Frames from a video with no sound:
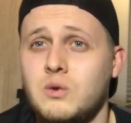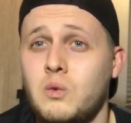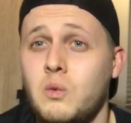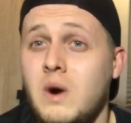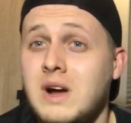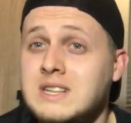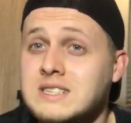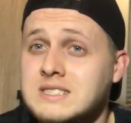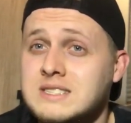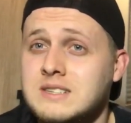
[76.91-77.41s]

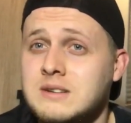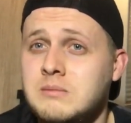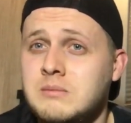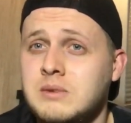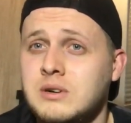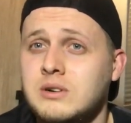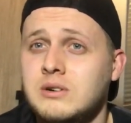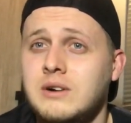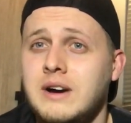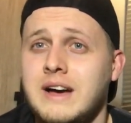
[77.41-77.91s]
one
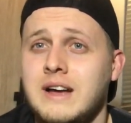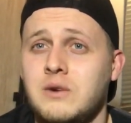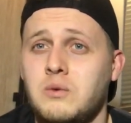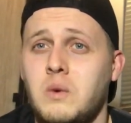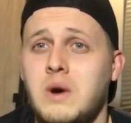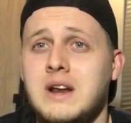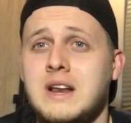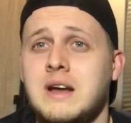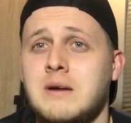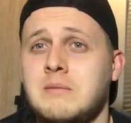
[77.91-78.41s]
symbol and
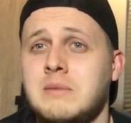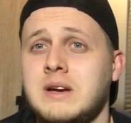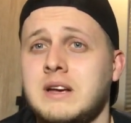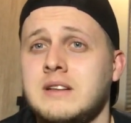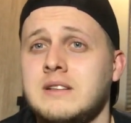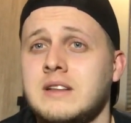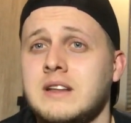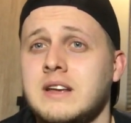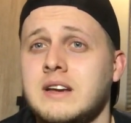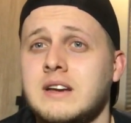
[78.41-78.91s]
one number
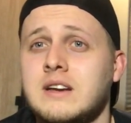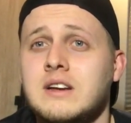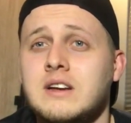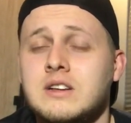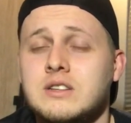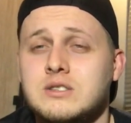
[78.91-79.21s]
in there